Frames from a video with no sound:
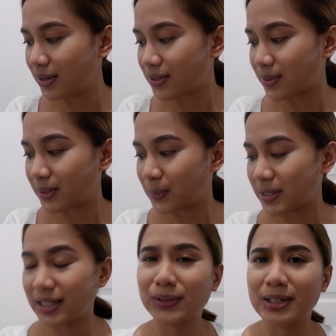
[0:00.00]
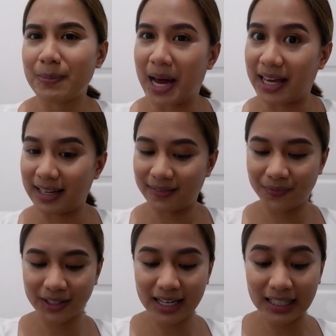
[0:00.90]
So it was a good buy.
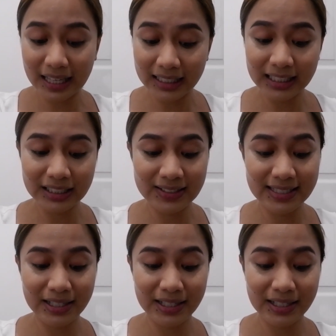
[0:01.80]
And I like it because